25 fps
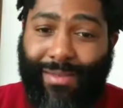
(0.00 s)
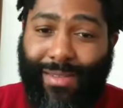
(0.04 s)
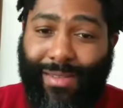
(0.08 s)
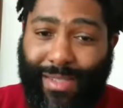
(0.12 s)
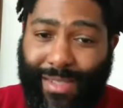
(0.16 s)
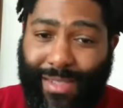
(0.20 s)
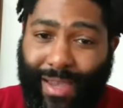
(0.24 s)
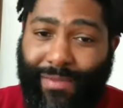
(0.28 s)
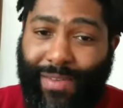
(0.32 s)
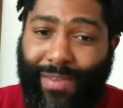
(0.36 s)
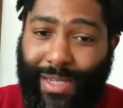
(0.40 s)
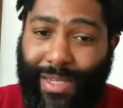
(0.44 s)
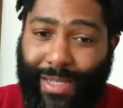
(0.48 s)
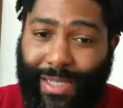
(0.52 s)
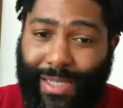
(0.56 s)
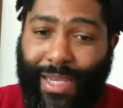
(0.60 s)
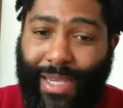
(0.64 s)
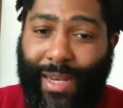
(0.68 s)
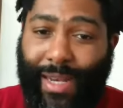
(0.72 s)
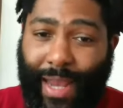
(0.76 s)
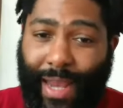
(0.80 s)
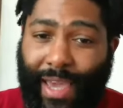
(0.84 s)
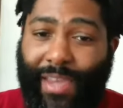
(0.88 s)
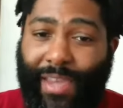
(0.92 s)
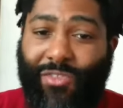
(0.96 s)
seven to
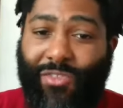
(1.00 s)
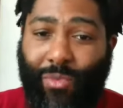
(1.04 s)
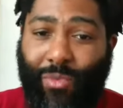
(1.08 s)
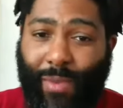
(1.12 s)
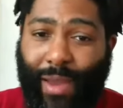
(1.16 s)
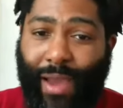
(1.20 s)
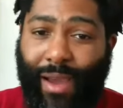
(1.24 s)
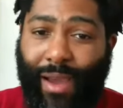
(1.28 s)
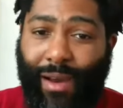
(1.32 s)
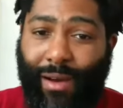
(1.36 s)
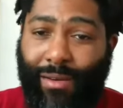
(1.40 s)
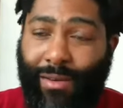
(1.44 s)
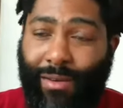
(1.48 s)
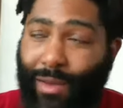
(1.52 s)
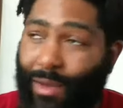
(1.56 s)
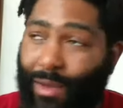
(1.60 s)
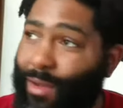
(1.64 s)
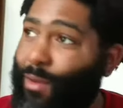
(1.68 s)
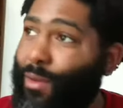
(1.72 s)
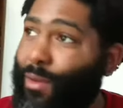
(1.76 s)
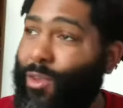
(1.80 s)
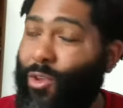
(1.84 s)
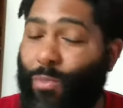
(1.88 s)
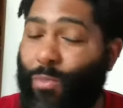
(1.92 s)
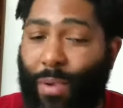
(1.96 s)
ten days from now,
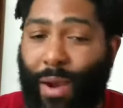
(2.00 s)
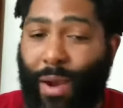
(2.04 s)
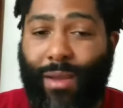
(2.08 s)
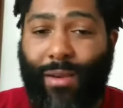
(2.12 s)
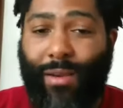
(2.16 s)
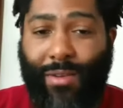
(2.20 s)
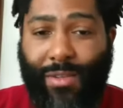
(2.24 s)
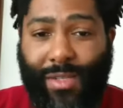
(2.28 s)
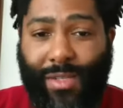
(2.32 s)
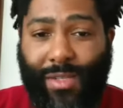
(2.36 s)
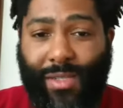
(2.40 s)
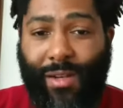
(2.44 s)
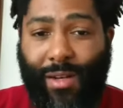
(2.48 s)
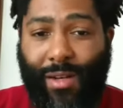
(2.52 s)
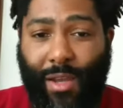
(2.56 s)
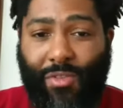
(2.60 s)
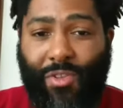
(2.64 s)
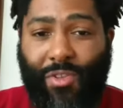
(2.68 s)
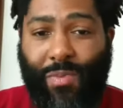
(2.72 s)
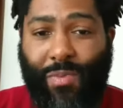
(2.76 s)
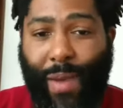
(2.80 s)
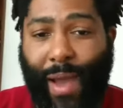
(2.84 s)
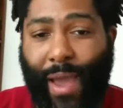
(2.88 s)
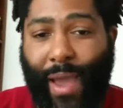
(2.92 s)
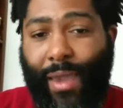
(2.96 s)
you're probably going to see another
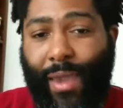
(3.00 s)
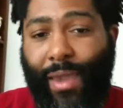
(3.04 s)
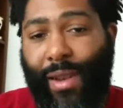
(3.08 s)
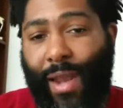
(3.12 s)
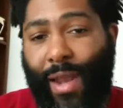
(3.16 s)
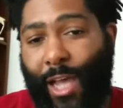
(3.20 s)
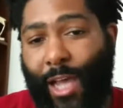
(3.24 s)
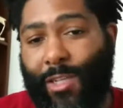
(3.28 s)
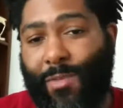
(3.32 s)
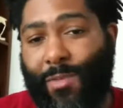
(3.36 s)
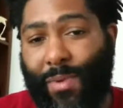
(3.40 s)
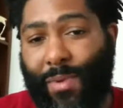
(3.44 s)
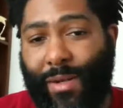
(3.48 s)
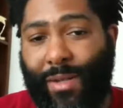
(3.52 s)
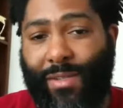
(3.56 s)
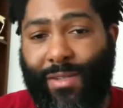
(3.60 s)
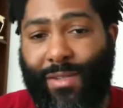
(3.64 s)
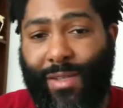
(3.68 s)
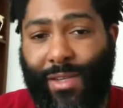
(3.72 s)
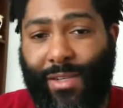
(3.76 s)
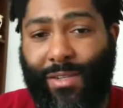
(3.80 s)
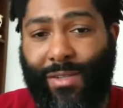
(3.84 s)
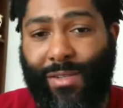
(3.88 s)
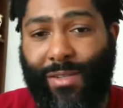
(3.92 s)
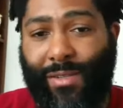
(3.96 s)
spike in
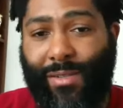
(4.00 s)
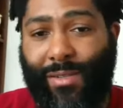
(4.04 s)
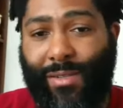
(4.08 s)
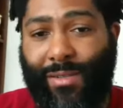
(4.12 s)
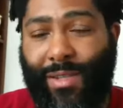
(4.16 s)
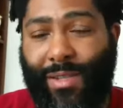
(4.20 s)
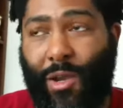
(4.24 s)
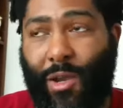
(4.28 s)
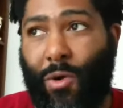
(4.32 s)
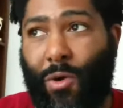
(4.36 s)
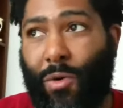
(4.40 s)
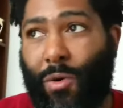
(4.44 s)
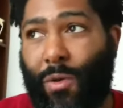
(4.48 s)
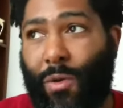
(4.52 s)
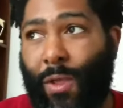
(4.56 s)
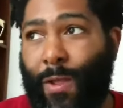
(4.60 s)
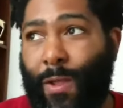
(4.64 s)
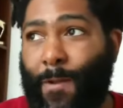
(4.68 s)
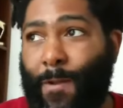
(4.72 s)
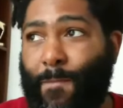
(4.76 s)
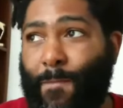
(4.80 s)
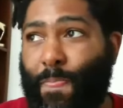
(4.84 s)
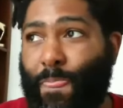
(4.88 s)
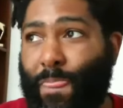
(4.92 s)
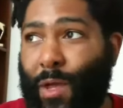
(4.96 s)
hospitalizations. So
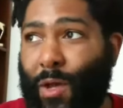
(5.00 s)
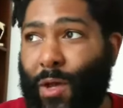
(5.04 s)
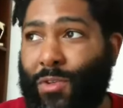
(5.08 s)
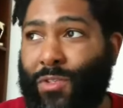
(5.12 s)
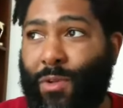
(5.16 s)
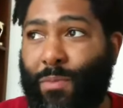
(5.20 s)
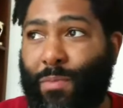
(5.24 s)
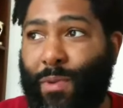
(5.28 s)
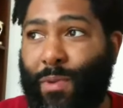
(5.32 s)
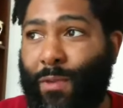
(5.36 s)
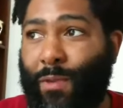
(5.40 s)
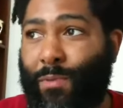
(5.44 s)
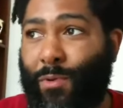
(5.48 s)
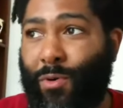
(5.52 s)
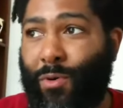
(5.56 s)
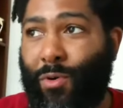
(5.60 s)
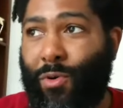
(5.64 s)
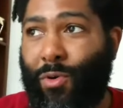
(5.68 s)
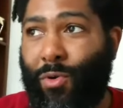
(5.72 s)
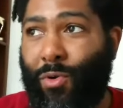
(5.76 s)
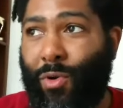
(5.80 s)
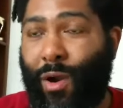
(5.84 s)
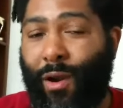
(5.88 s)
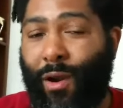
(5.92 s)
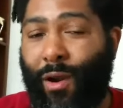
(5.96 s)
those are people
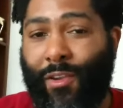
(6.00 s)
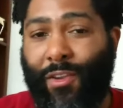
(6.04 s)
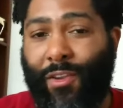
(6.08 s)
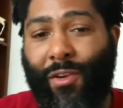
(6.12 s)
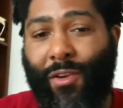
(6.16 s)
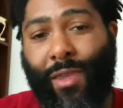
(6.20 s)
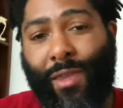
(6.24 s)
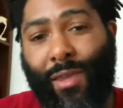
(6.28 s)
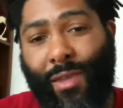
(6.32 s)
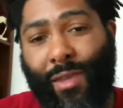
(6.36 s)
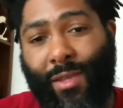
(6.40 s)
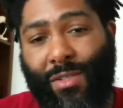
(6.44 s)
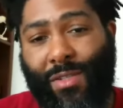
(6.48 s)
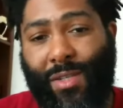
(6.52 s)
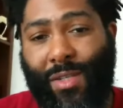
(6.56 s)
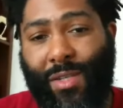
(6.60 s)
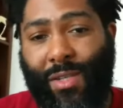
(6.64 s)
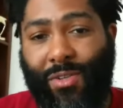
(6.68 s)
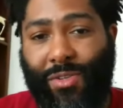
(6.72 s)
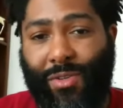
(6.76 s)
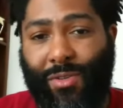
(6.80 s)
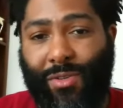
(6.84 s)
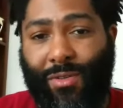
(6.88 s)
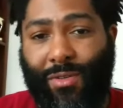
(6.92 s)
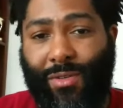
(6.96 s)
who are your kids'
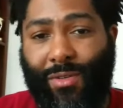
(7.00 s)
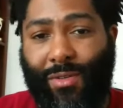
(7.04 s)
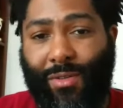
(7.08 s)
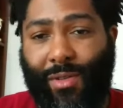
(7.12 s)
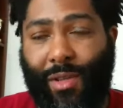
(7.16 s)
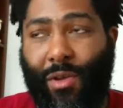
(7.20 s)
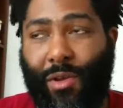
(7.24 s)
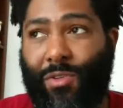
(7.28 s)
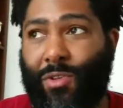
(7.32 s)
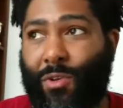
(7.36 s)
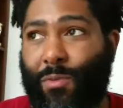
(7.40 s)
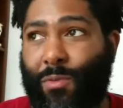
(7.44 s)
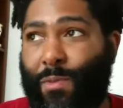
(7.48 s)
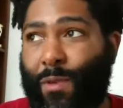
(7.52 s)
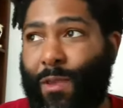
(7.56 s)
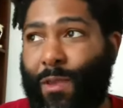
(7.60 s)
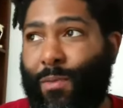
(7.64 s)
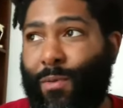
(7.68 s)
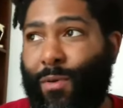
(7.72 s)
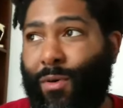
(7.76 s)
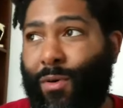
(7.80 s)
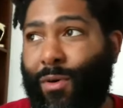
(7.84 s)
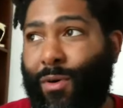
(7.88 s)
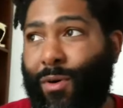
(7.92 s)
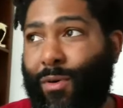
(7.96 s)
teachers. Those are
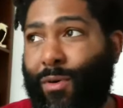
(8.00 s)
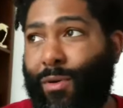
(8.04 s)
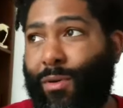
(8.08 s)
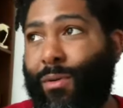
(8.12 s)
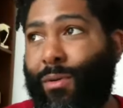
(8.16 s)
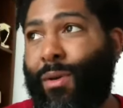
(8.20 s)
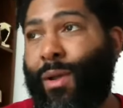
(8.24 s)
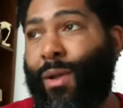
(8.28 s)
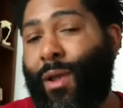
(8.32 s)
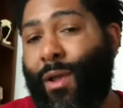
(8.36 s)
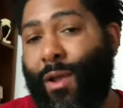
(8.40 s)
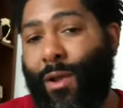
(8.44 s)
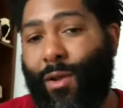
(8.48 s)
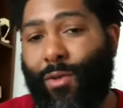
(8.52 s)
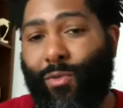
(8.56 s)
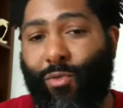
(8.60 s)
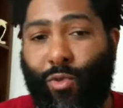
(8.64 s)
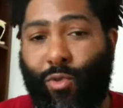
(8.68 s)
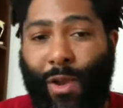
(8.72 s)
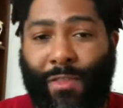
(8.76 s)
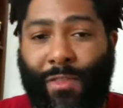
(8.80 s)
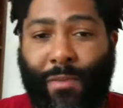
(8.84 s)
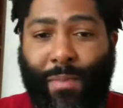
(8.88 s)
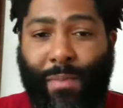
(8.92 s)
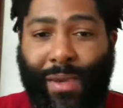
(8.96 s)
people who
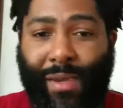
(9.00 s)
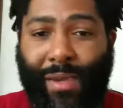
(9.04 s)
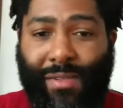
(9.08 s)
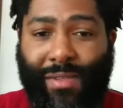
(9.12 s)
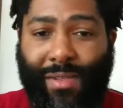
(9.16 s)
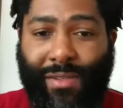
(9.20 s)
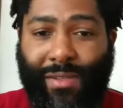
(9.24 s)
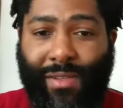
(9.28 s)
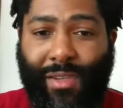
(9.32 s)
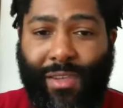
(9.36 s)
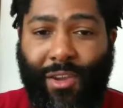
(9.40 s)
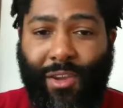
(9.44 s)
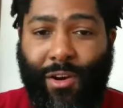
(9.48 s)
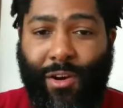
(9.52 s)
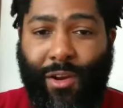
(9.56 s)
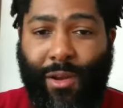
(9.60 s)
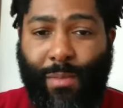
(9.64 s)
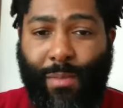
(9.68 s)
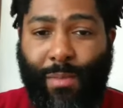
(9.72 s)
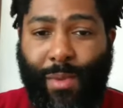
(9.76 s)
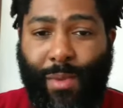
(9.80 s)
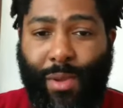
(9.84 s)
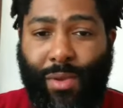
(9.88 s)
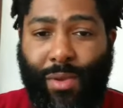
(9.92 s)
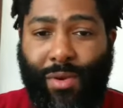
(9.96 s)
run the business in your
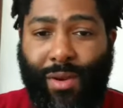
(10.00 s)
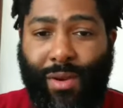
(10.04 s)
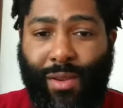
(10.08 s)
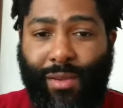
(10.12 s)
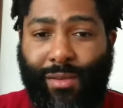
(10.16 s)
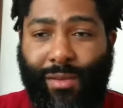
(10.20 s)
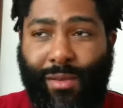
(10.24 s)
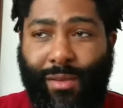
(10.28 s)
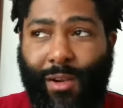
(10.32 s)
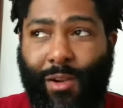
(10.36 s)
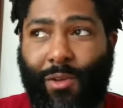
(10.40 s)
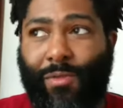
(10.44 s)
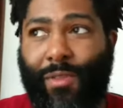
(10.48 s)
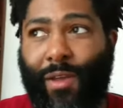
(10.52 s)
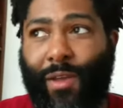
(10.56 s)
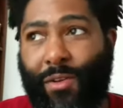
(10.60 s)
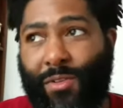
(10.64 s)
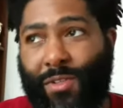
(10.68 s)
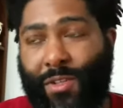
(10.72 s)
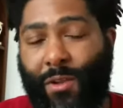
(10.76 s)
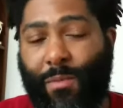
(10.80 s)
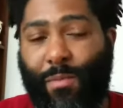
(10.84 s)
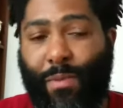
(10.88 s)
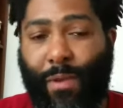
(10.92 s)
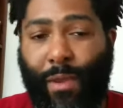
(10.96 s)
community. You know, those
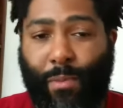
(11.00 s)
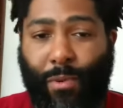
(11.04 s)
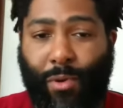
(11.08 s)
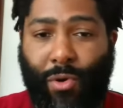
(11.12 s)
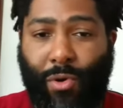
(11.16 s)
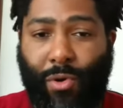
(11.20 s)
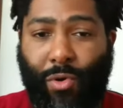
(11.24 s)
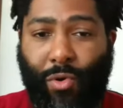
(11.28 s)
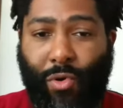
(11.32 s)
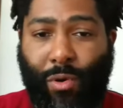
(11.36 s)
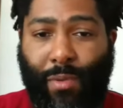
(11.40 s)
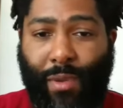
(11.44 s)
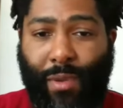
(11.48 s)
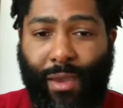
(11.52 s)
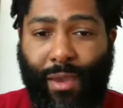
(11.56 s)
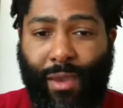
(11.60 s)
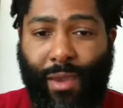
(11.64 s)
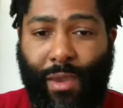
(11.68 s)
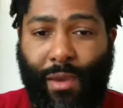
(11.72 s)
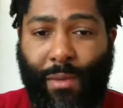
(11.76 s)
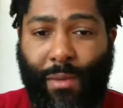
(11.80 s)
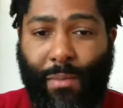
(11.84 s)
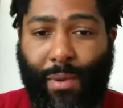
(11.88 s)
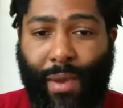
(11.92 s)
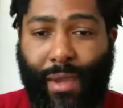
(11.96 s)
are the people who are being
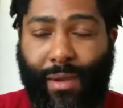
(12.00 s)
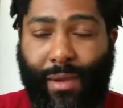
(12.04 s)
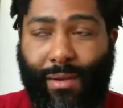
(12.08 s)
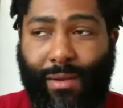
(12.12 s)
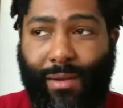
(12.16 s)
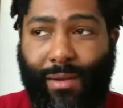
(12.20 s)
impacted.